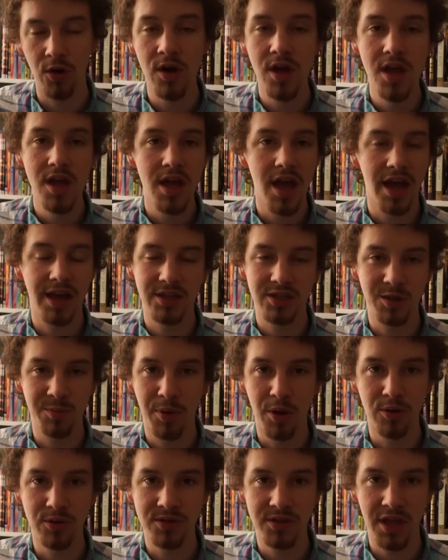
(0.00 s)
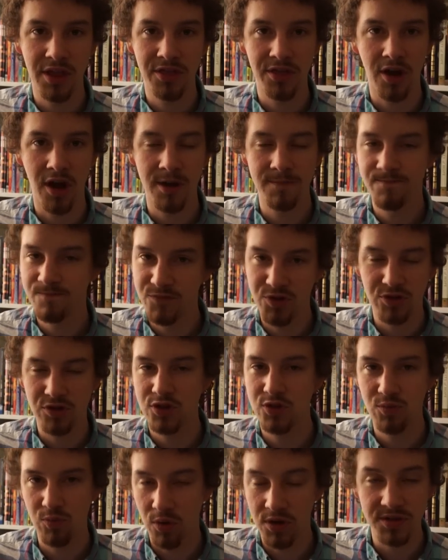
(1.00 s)
so I suppose they thought there
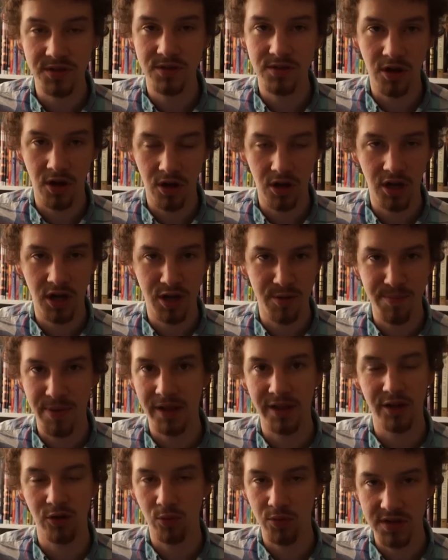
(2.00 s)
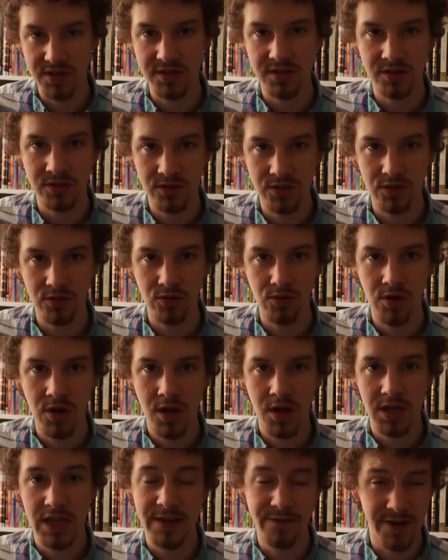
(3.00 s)
just wasn't a compelling reason to
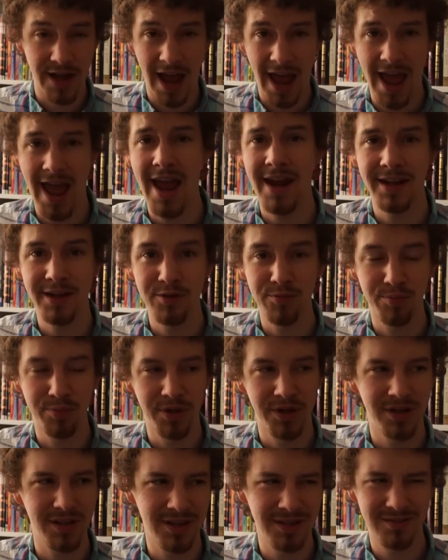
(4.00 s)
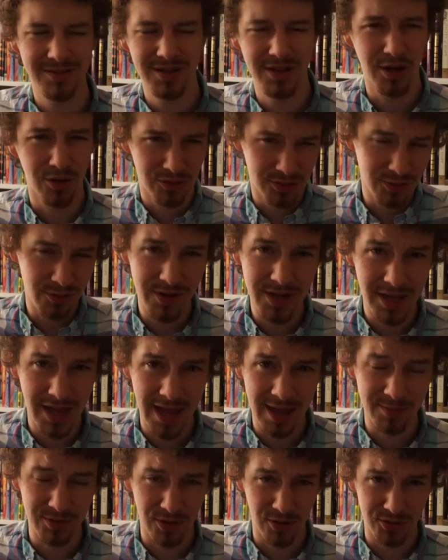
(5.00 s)
even add it, but 2D
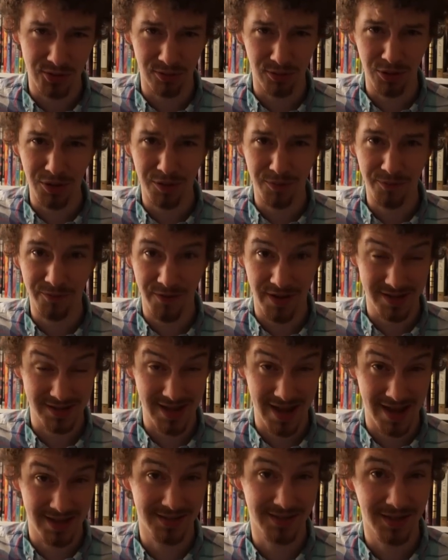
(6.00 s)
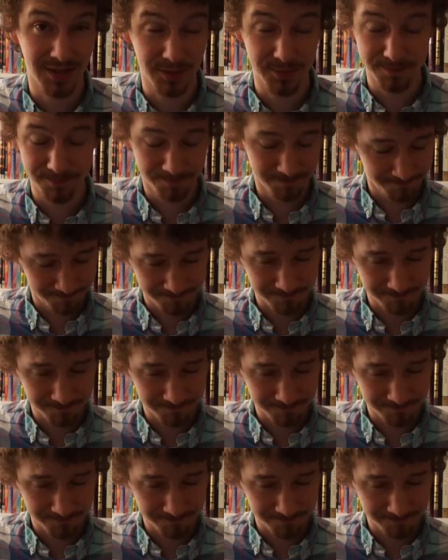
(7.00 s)
games also look fantastic